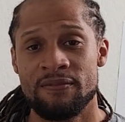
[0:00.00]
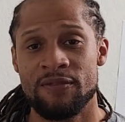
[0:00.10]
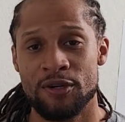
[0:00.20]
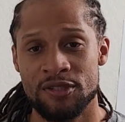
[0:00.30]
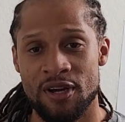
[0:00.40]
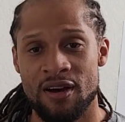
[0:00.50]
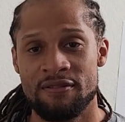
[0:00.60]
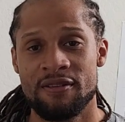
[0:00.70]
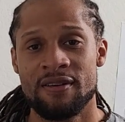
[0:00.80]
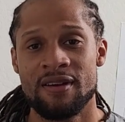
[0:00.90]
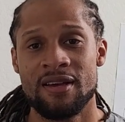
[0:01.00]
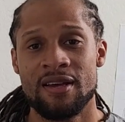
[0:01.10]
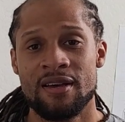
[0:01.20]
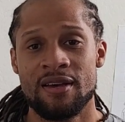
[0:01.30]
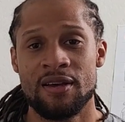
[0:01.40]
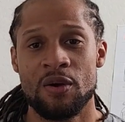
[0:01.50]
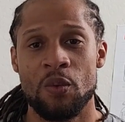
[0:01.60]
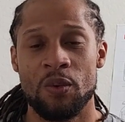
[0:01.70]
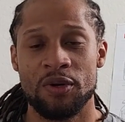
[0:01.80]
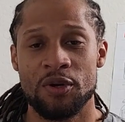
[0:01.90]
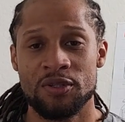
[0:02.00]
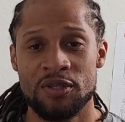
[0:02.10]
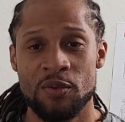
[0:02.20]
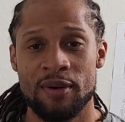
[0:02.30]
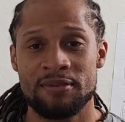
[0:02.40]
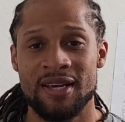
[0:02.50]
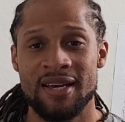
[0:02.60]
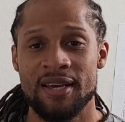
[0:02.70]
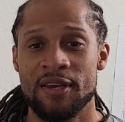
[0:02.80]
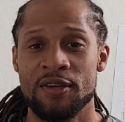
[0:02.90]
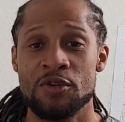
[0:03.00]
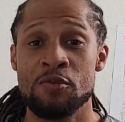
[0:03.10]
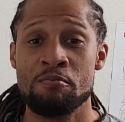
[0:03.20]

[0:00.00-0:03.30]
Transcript: First off, when you go to the website, you